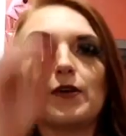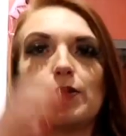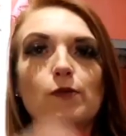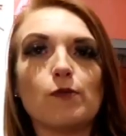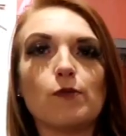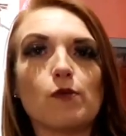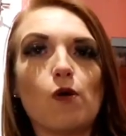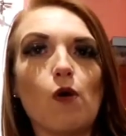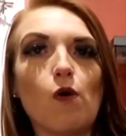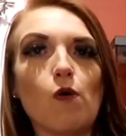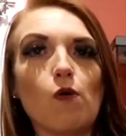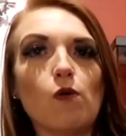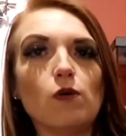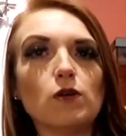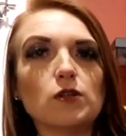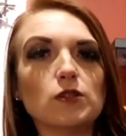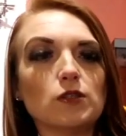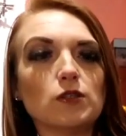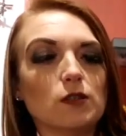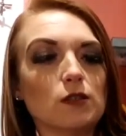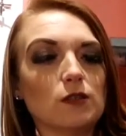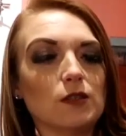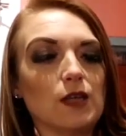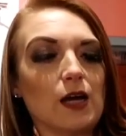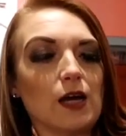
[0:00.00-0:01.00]
They're
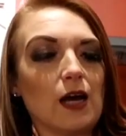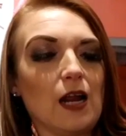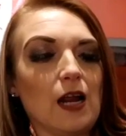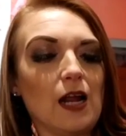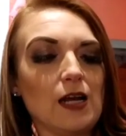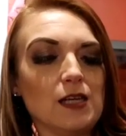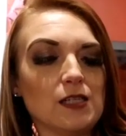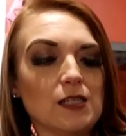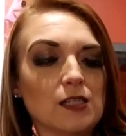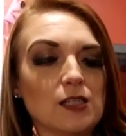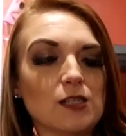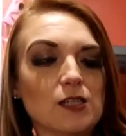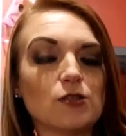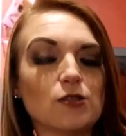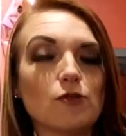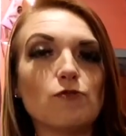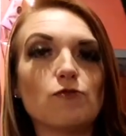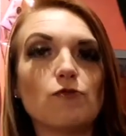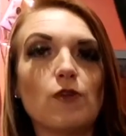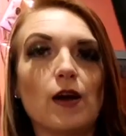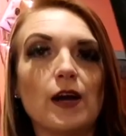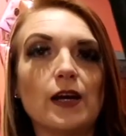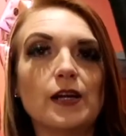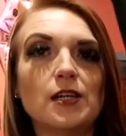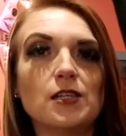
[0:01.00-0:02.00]
classed as
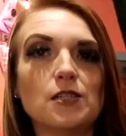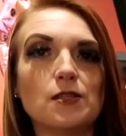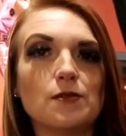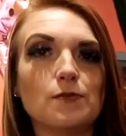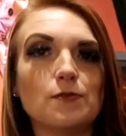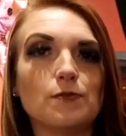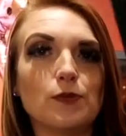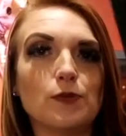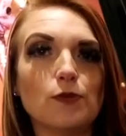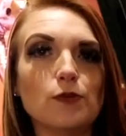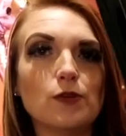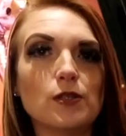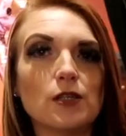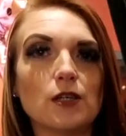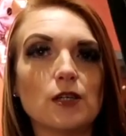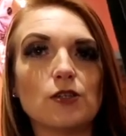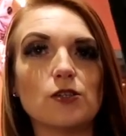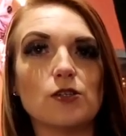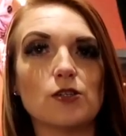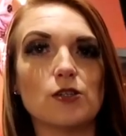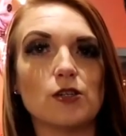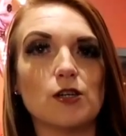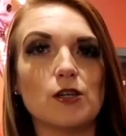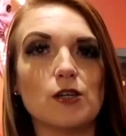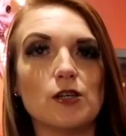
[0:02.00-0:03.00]
riding boots. I'll
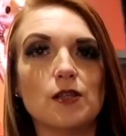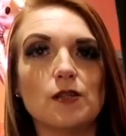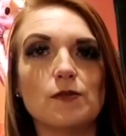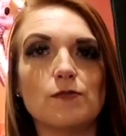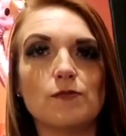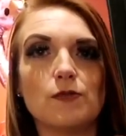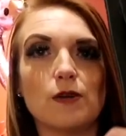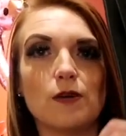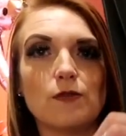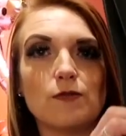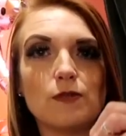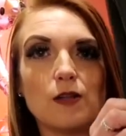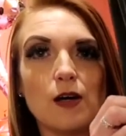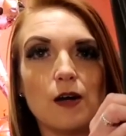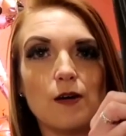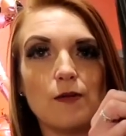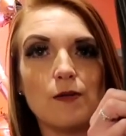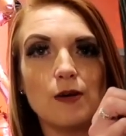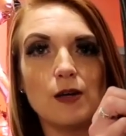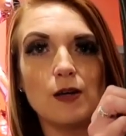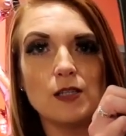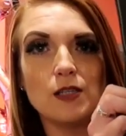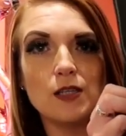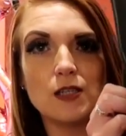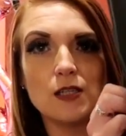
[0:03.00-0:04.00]
just turn them around that
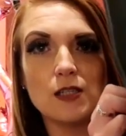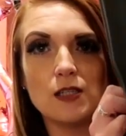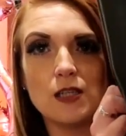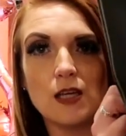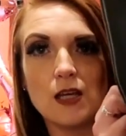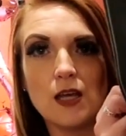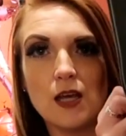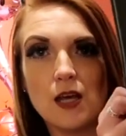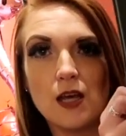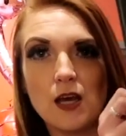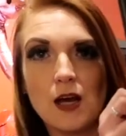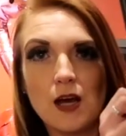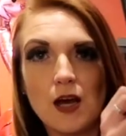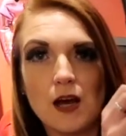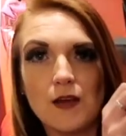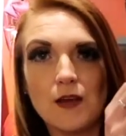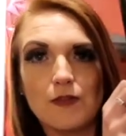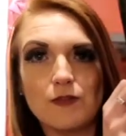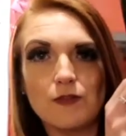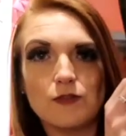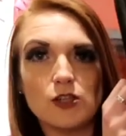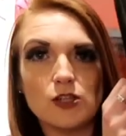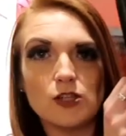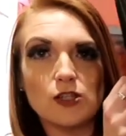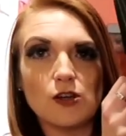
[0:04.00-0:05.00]
way so you can see.
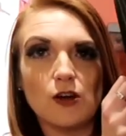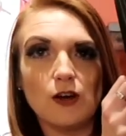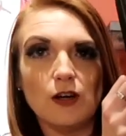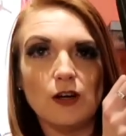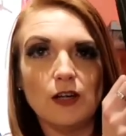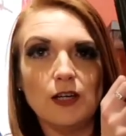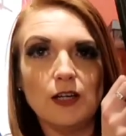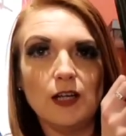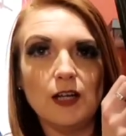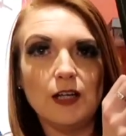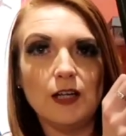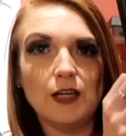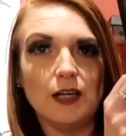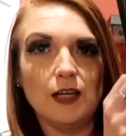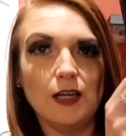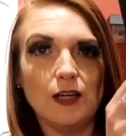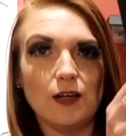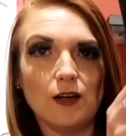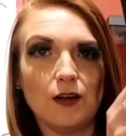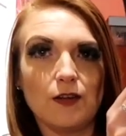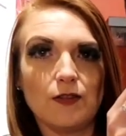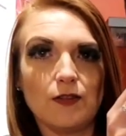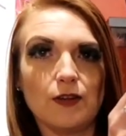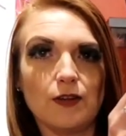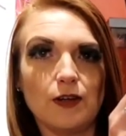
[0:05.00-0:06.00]
They've just got a little
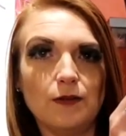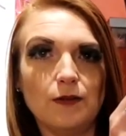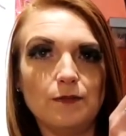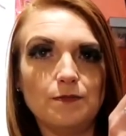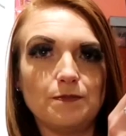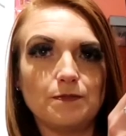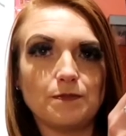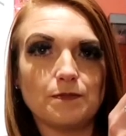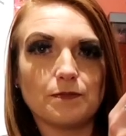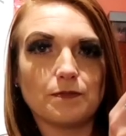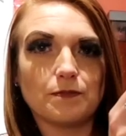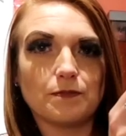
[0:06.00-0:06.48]
heel on them.